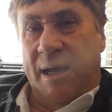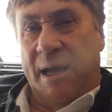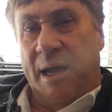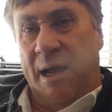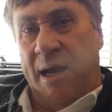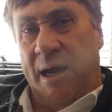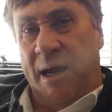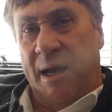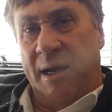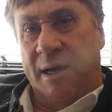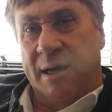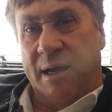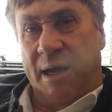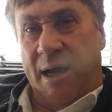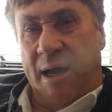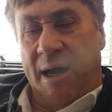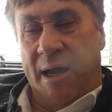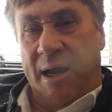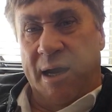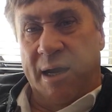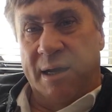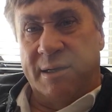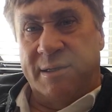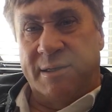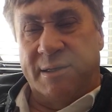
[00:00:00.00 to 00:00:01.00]
and
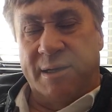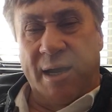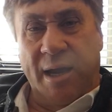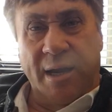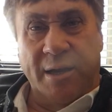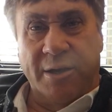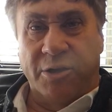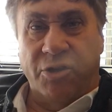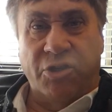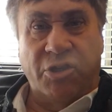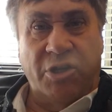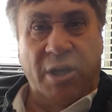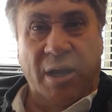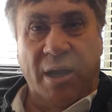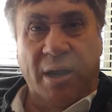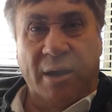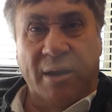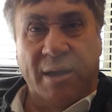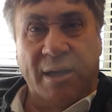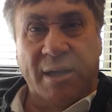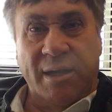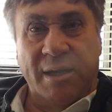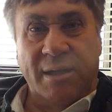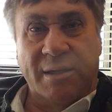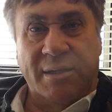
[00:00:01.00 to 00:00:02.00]
a standard share
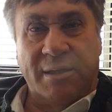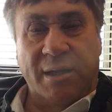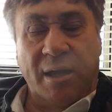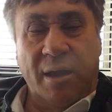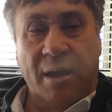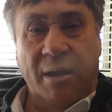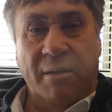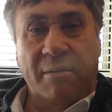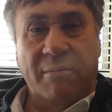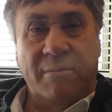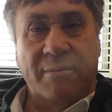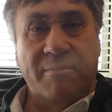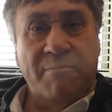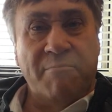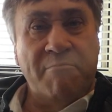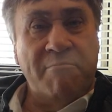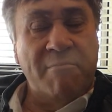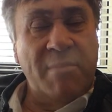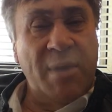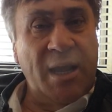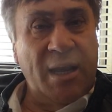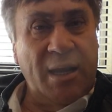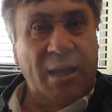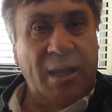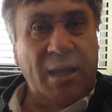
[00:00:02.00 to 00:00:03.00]
is
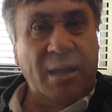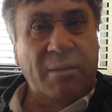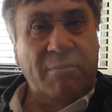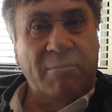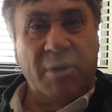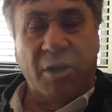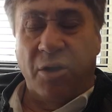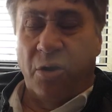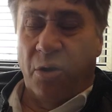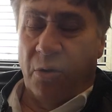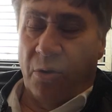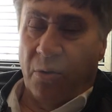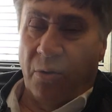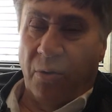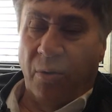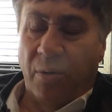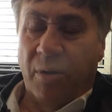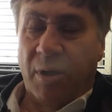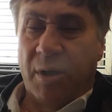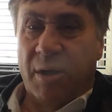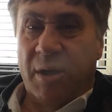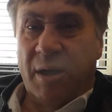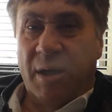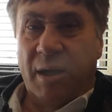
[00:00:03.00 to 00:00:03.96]
many, but not all,